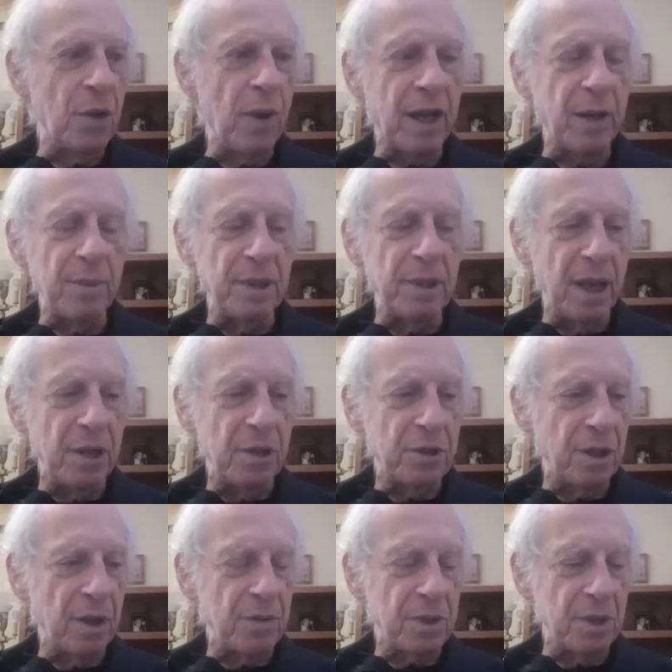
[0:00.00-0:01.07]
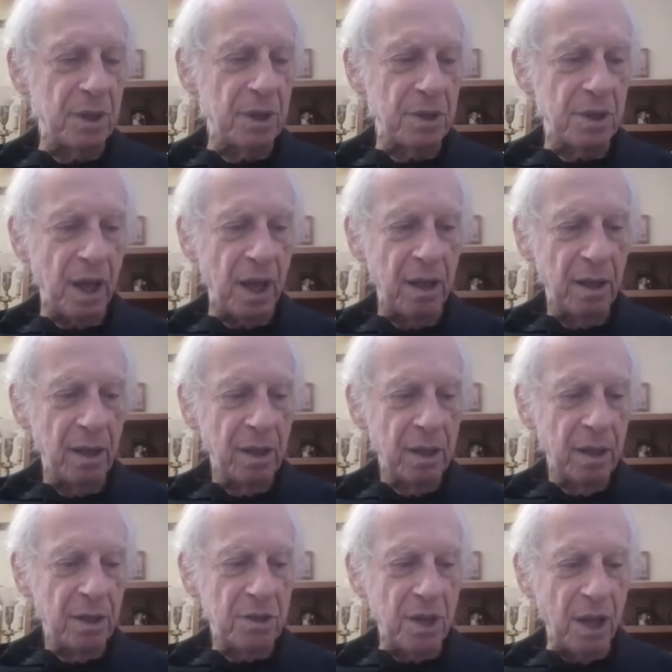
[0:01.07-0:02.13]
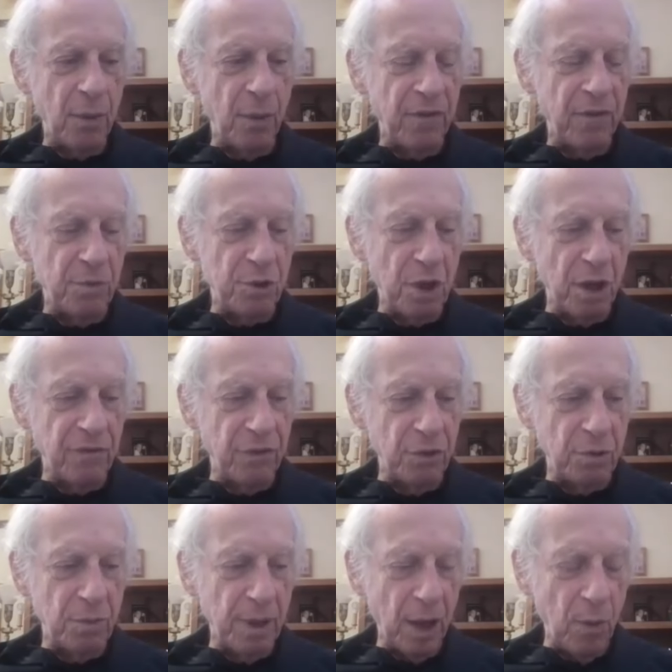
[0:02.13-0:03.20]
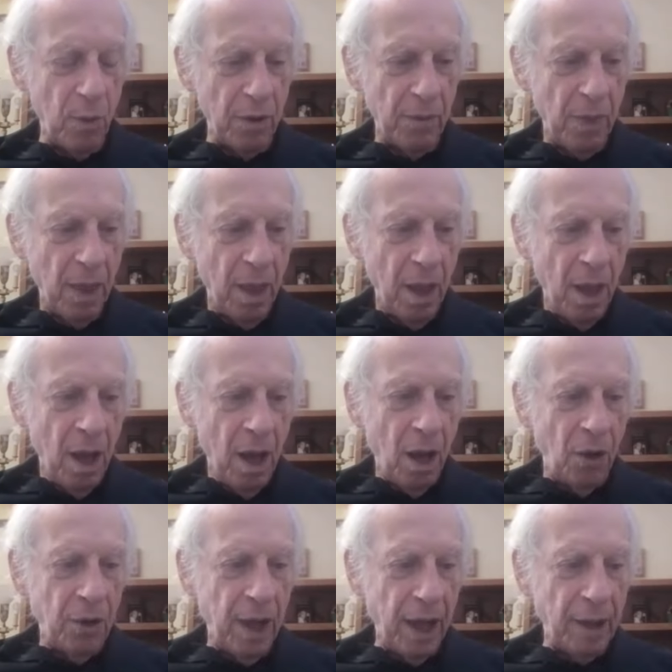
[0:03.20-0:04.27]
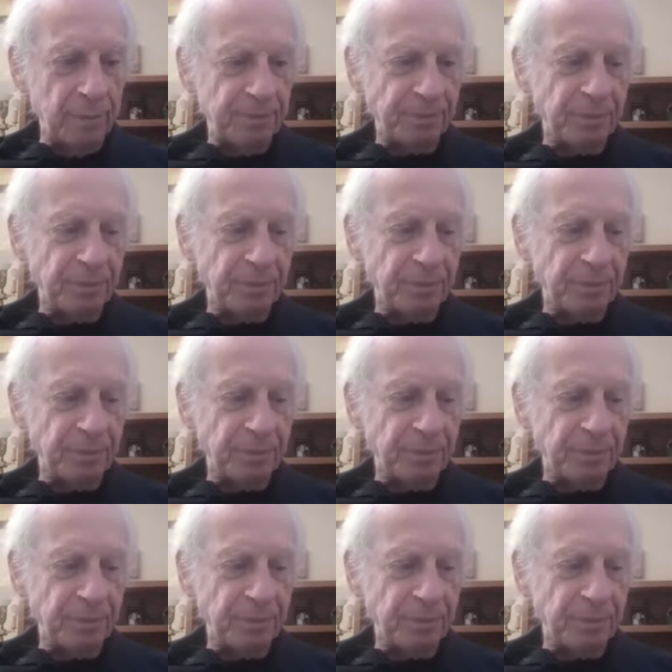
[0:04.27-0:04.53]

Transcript: recommendation, I was going to say stay away from junk food, but I won't. Okay.